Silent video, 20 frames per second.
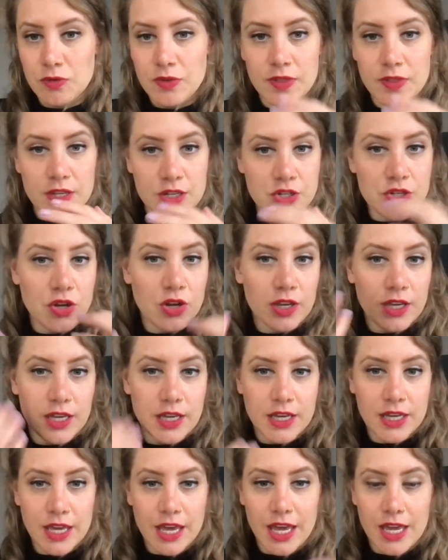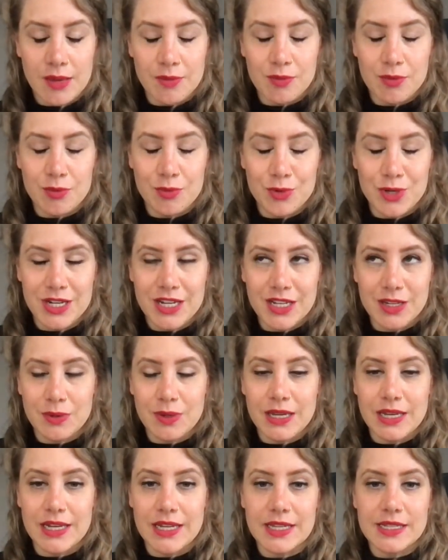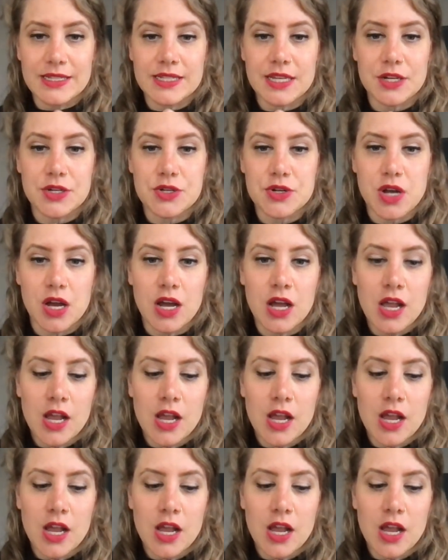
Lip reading: and then Chalkie came really quickly, etc.